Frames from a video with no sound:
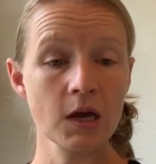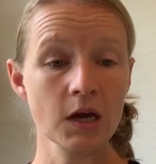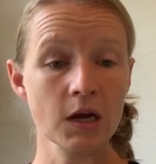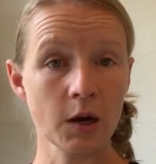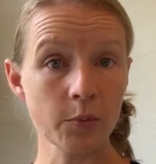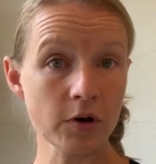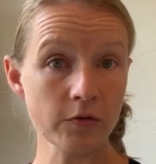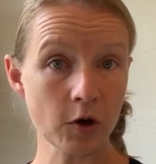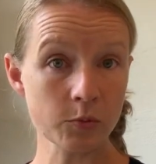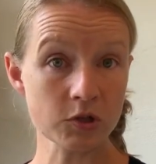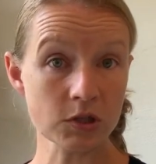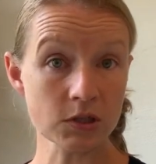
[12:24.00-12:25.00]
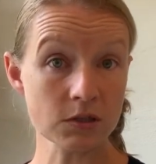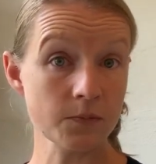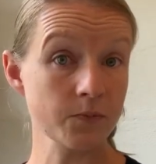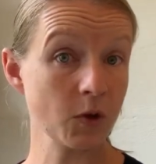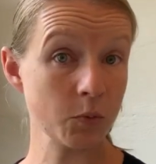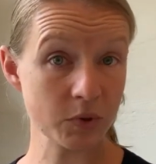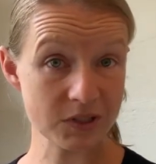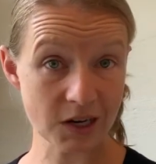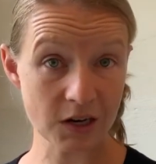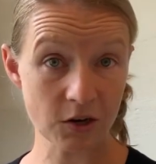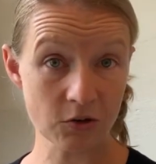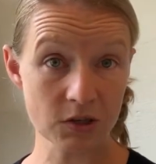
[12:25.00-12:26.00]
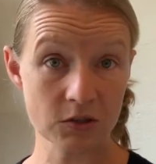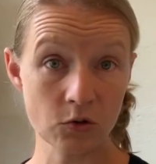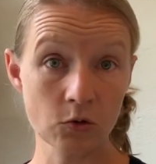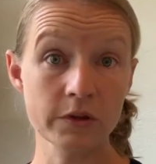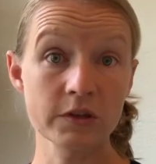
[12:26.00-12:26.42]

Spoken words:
A couple of options. Potato is called